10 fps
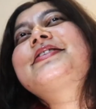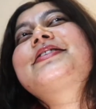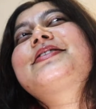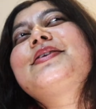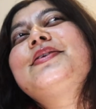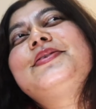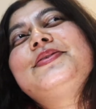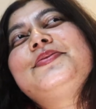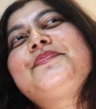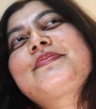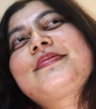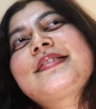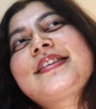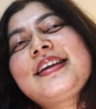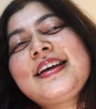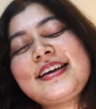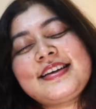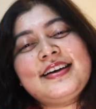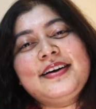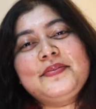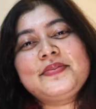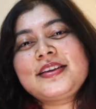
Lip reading: So yeah.